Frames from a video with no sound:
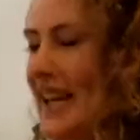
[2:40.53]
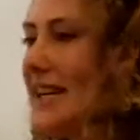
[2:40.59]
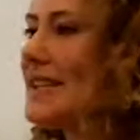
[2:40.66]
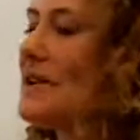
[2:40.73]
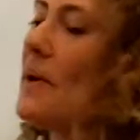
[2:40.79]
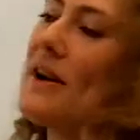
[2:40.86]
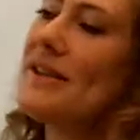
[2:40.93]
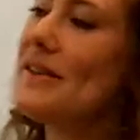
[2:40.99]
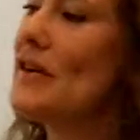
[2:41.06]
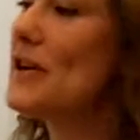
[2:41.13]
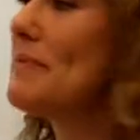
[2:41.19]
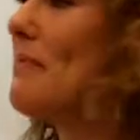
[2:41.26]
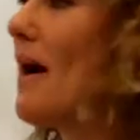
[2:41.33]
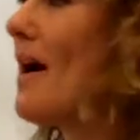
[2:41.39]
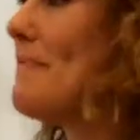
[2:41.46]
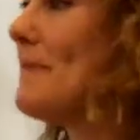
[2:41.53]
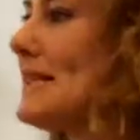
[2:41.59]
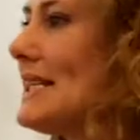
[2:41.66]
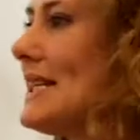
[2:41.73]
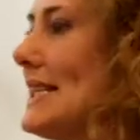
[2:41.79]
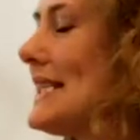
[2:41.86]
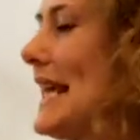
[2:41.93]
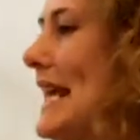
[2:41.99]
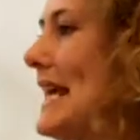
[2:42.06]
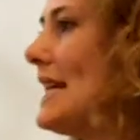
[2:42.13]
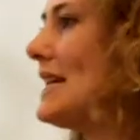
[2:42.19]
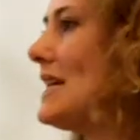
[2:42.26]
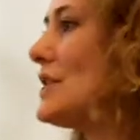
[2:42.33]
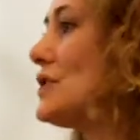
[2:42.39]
So I started my business in